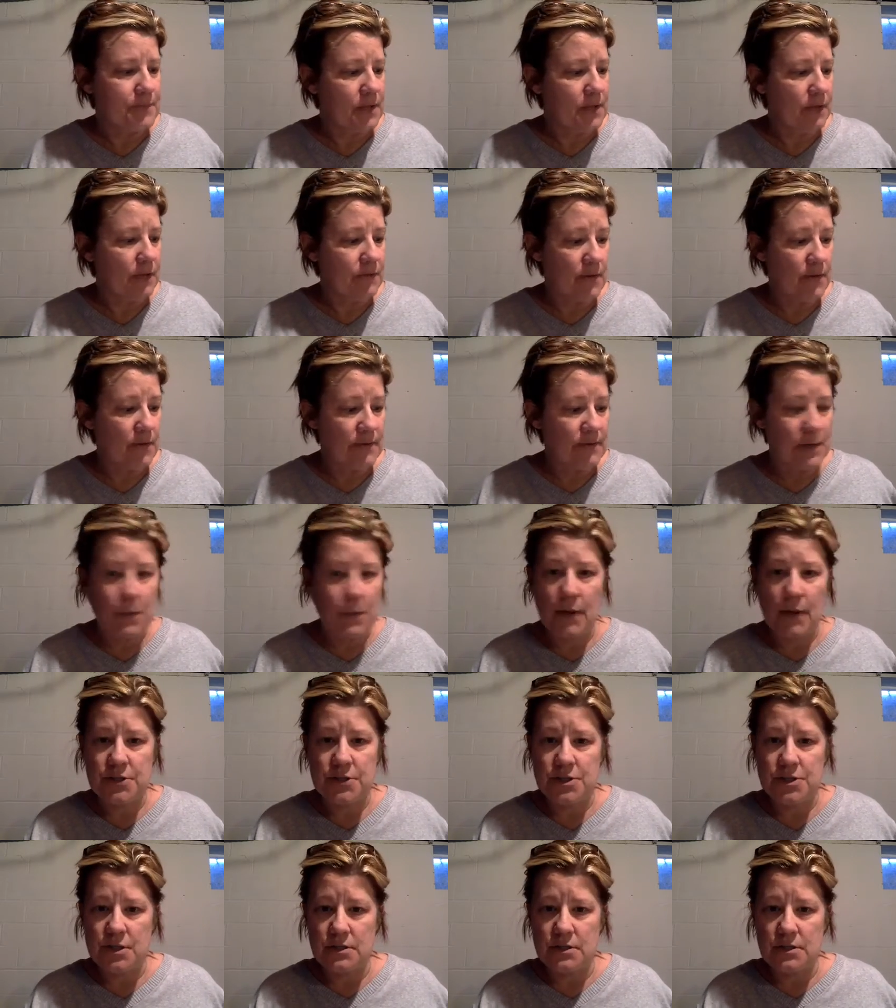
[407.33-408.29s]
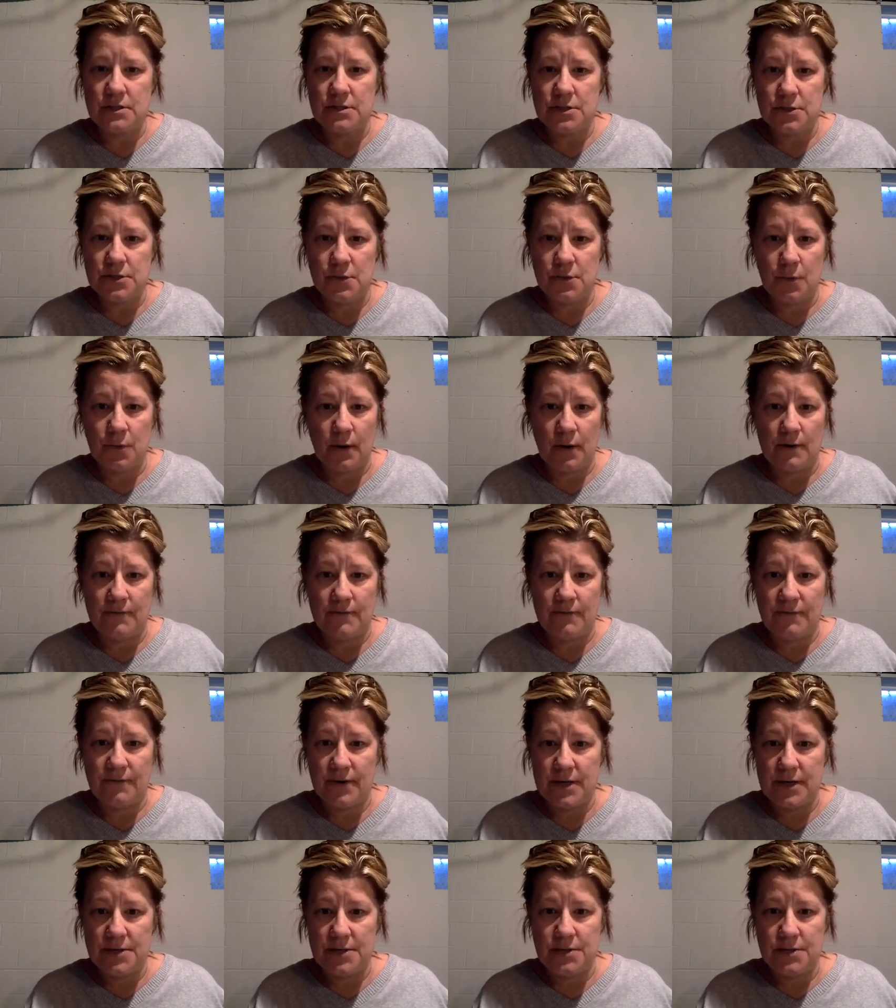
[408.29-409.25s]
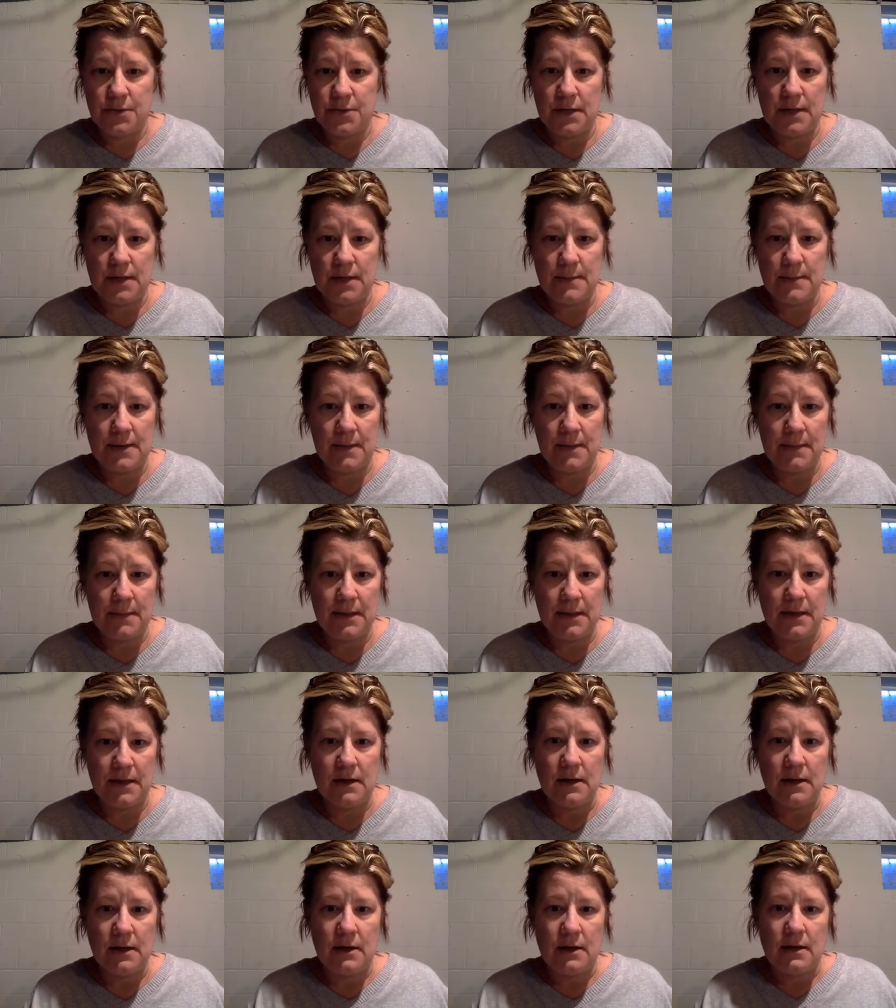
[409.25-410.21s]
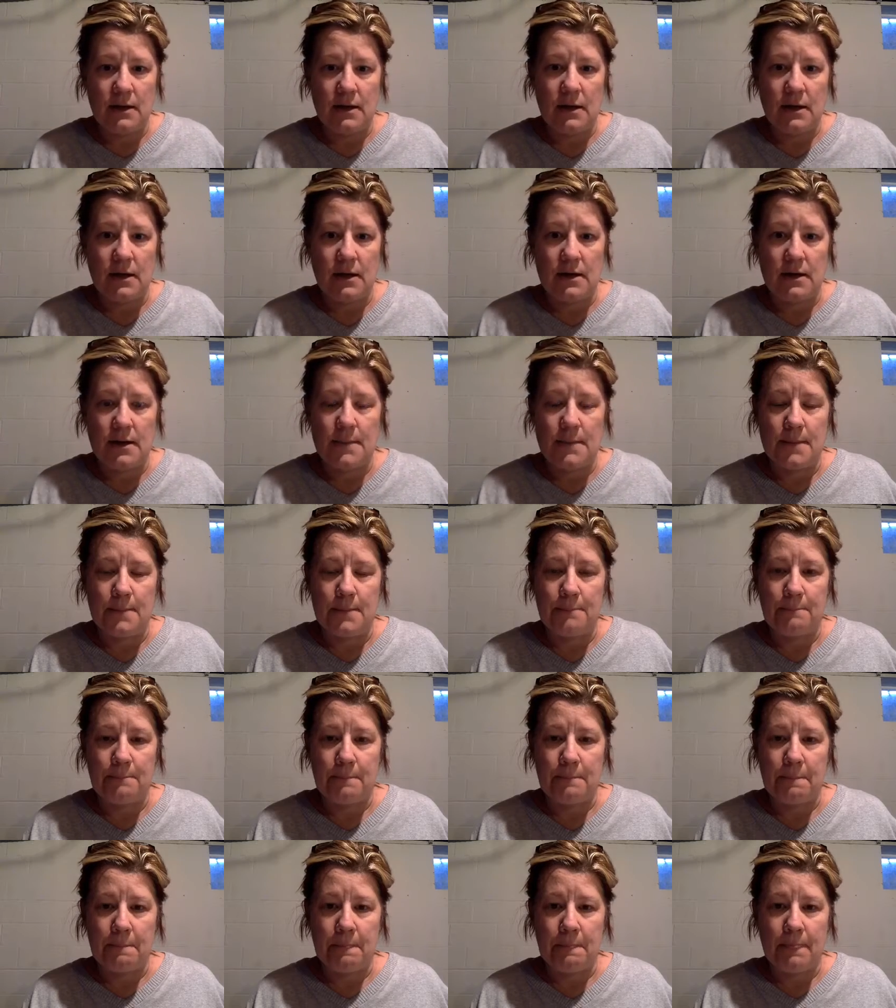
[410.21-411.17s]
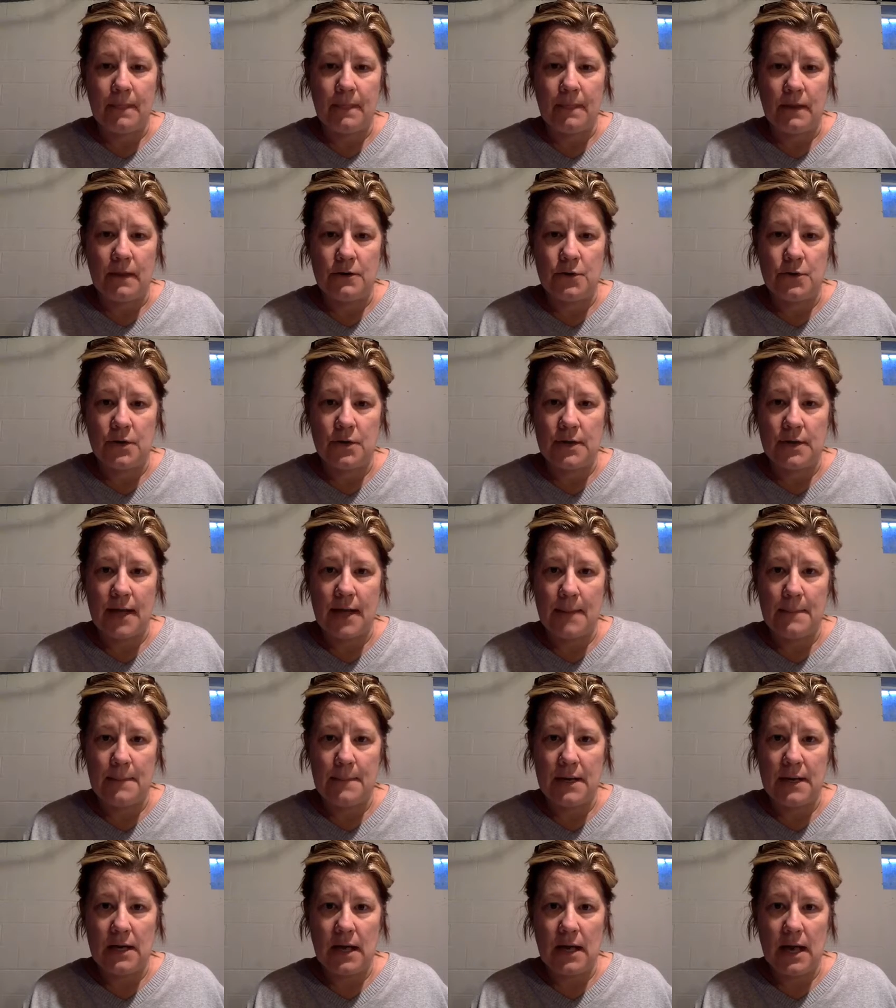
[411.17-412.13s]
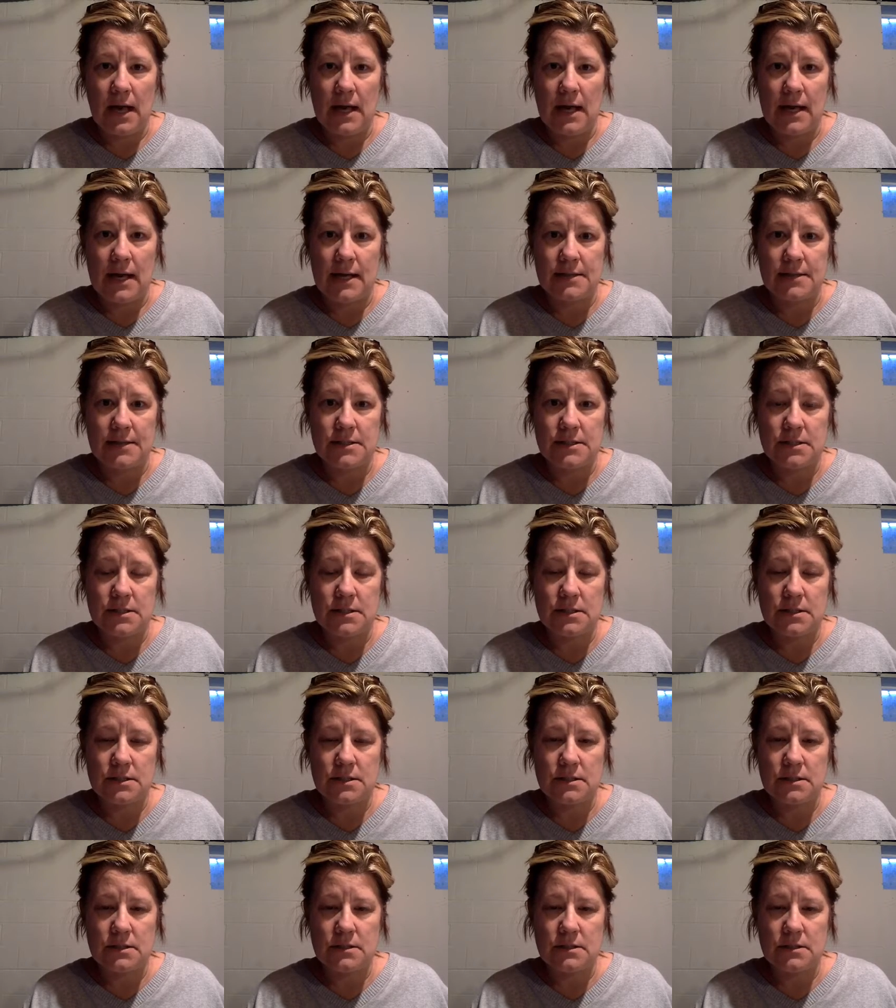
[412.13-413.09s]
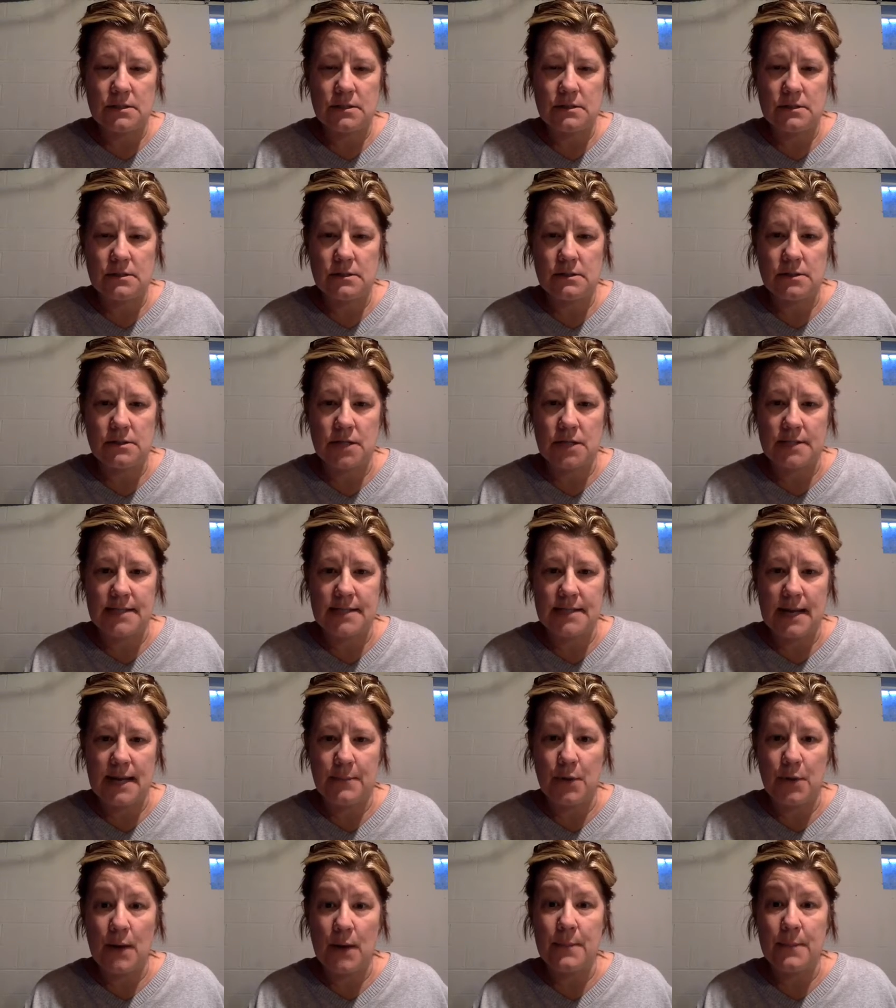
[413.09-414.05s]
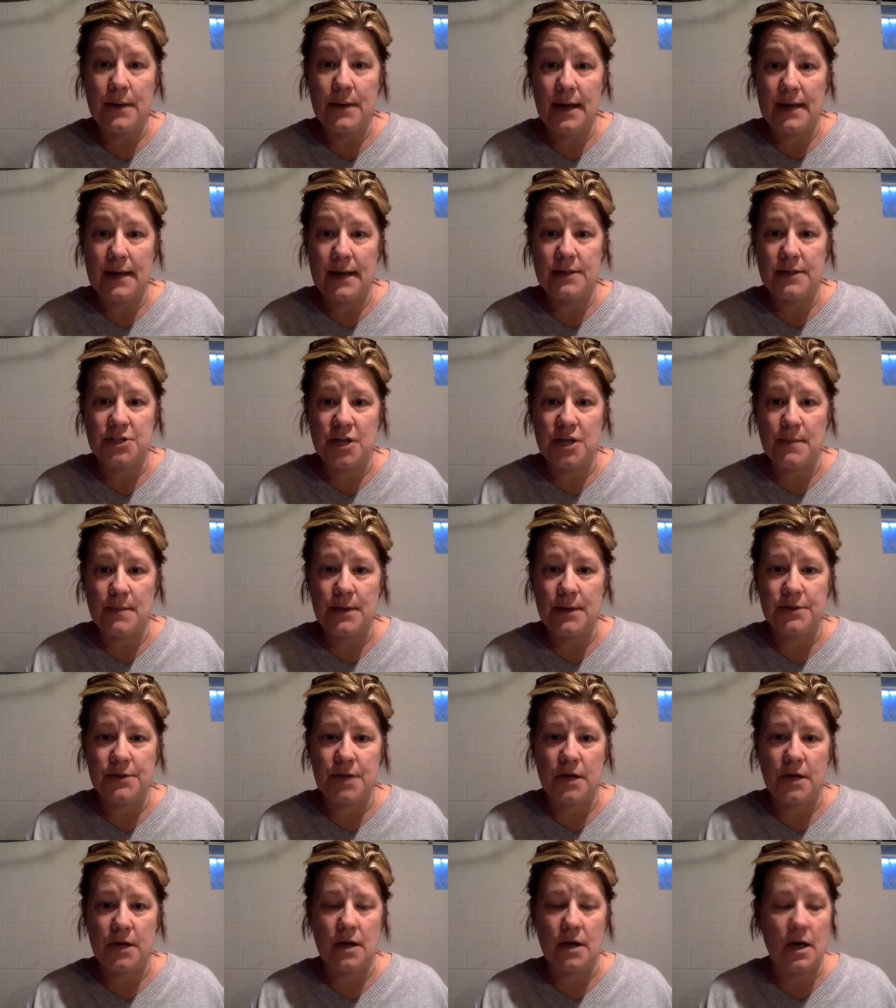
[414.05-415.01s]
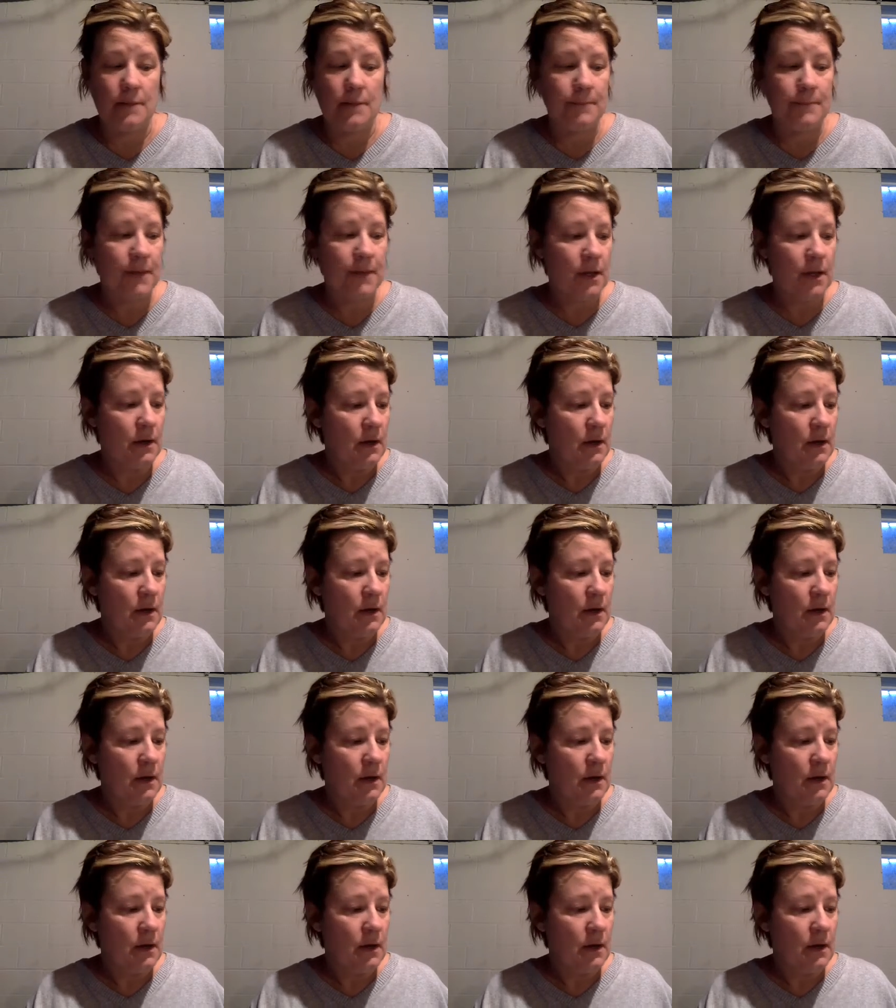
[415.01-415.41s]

If you have any questions, you are free to email me. You can get me at dossierprep@gmail.com.